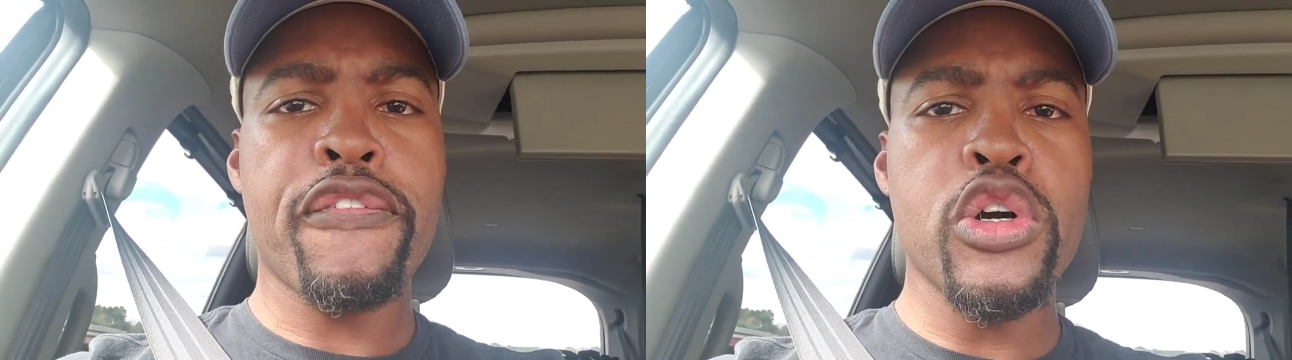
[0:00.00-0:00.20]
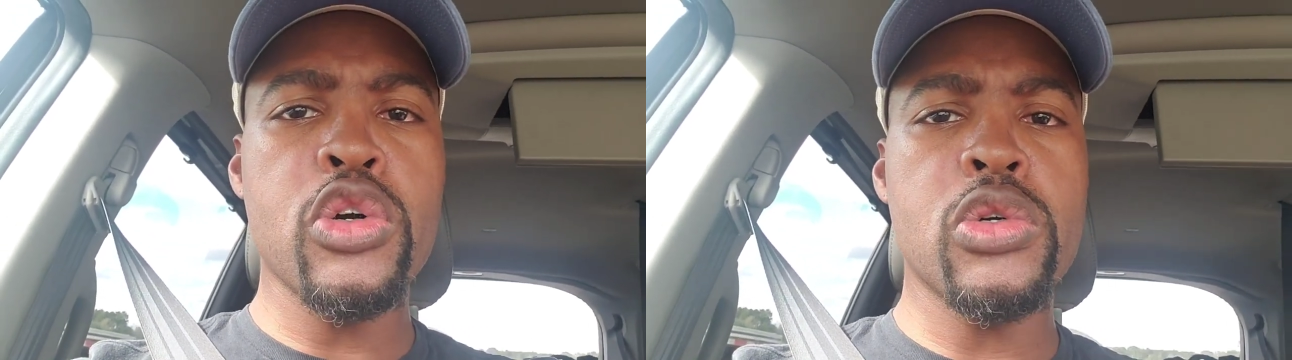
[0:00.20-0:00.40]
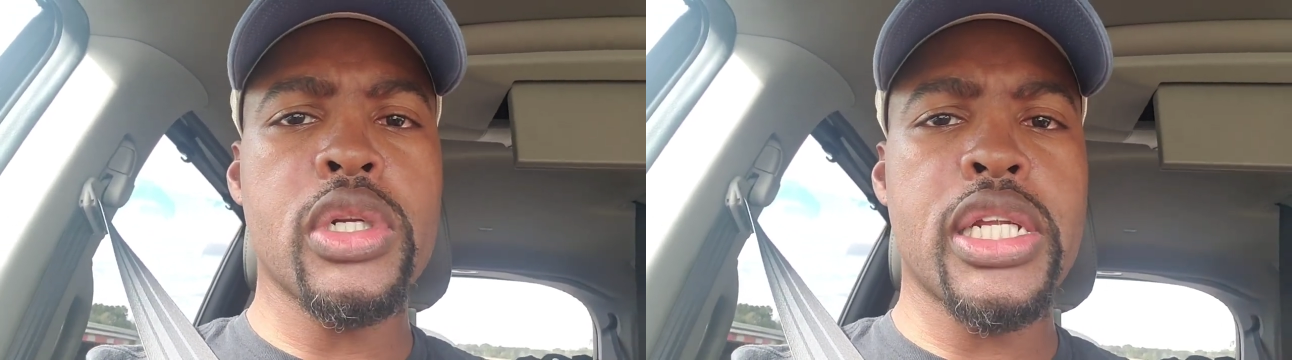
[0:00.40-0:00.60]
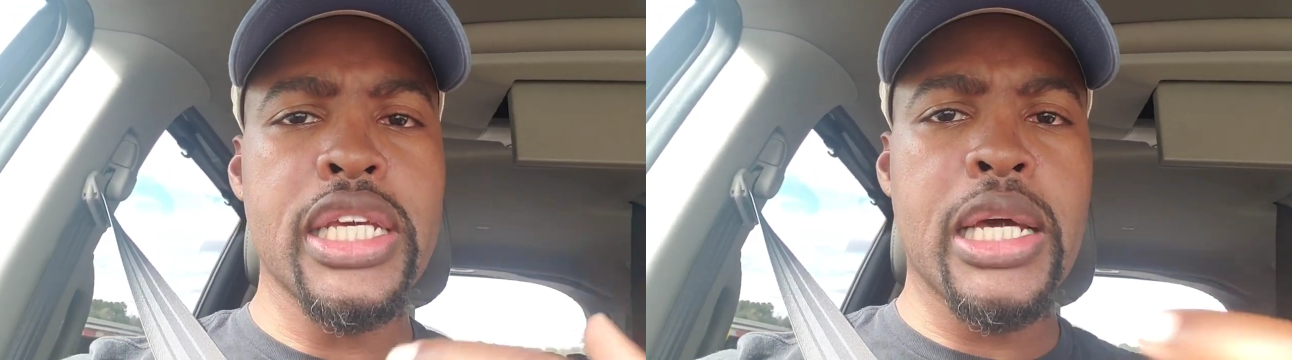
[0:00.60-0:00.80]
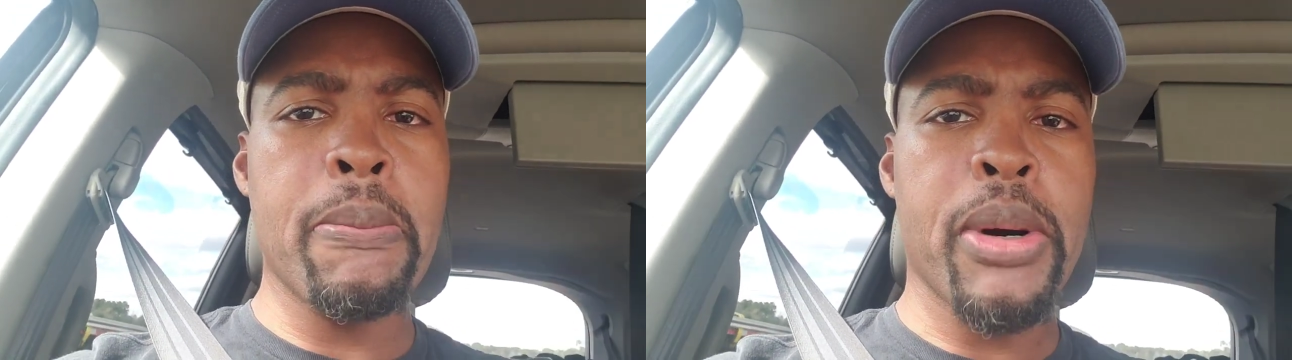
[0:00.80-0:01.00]
food
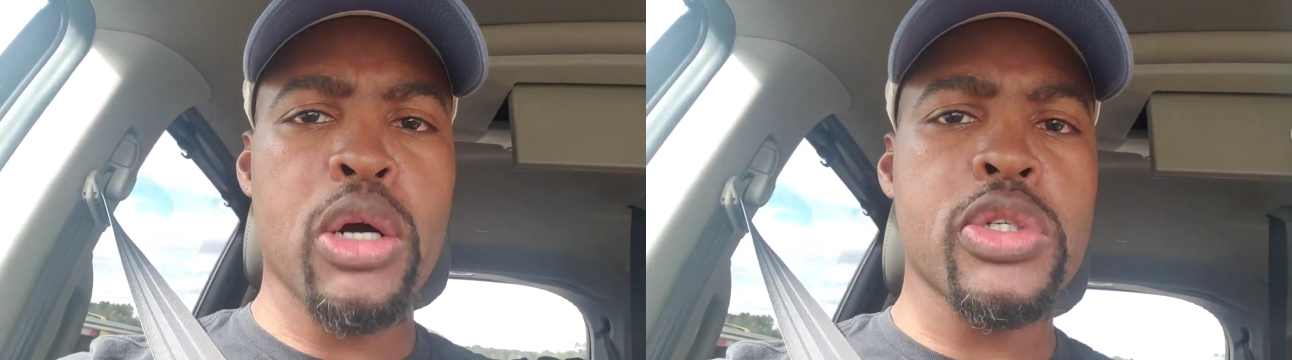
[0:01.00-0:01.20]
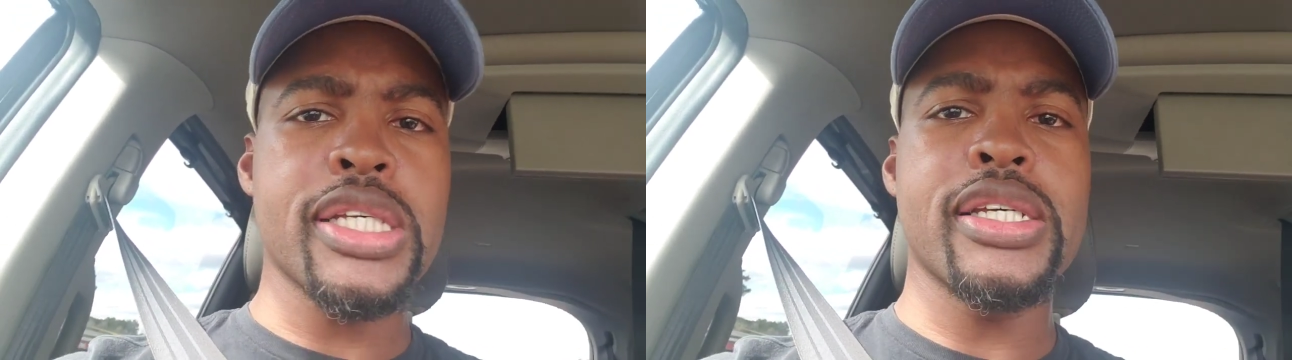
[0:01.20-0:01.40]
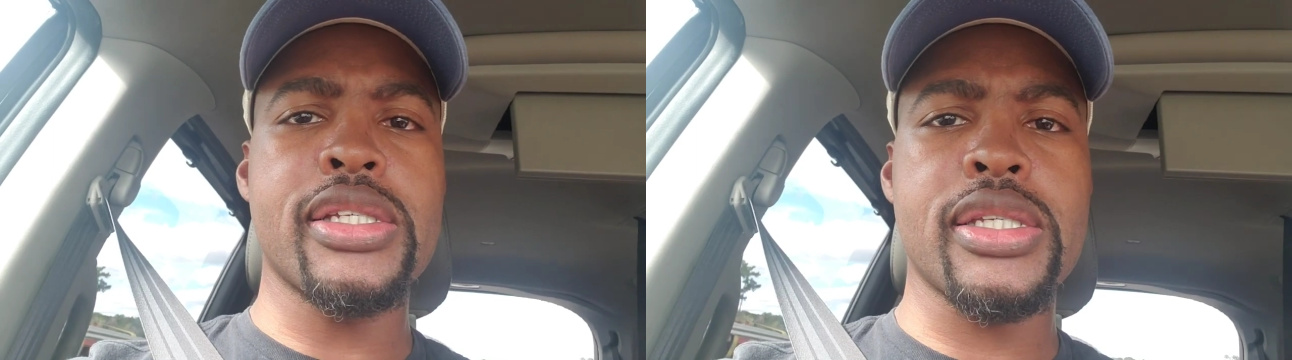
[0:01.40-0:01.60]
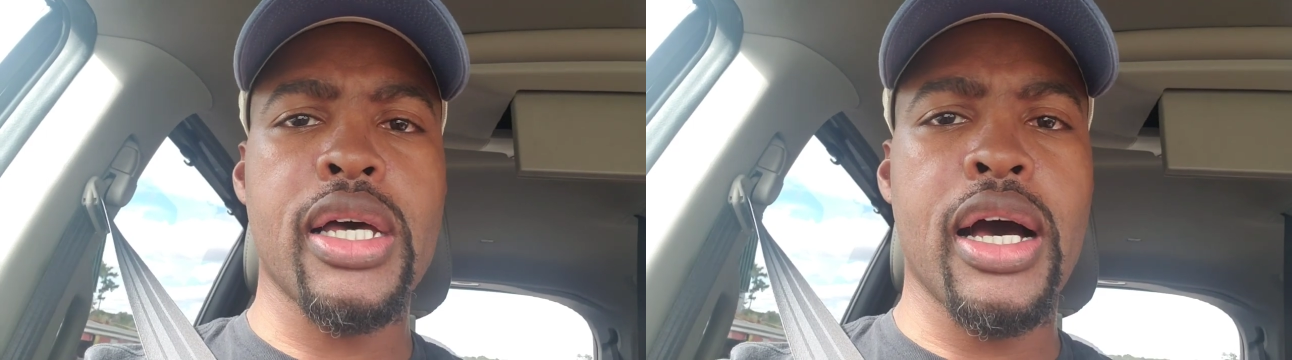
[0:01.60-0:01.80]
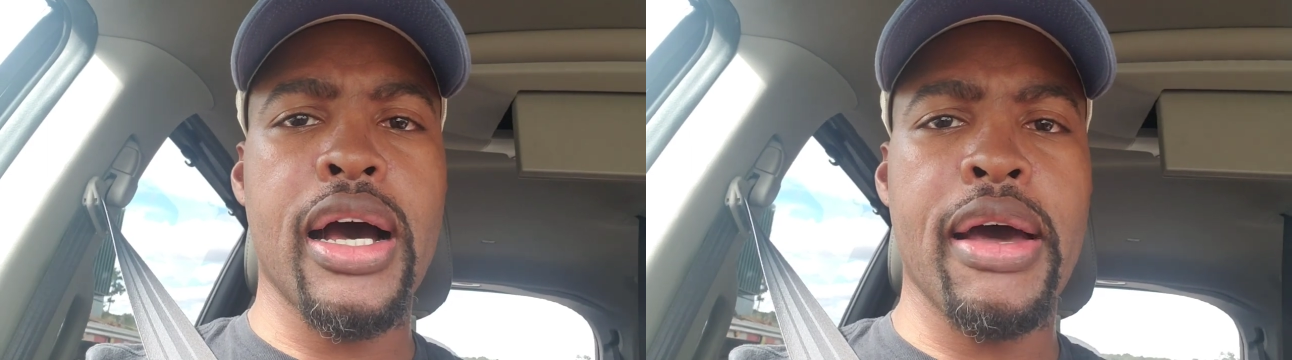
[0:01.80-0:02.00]
decomposes
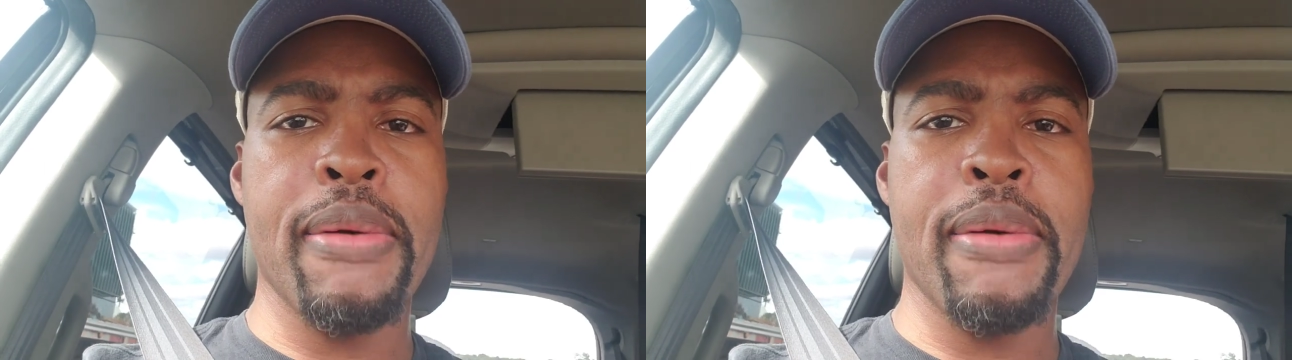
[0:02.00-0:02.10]
uh,